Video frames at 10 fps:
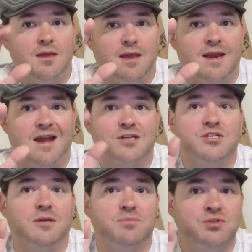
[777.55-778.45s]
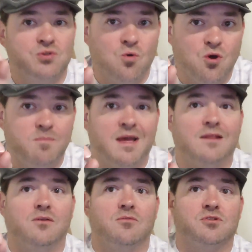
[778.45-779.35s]
can actually absorb
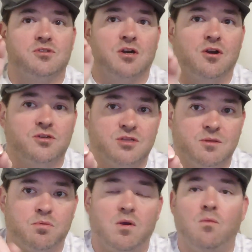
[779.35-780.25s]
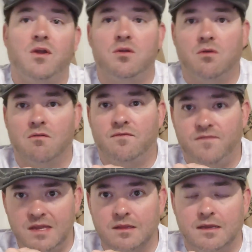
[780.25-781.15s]
that little surge to the point where you don't
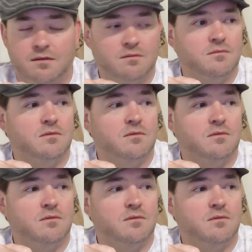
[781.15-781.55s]
feel it.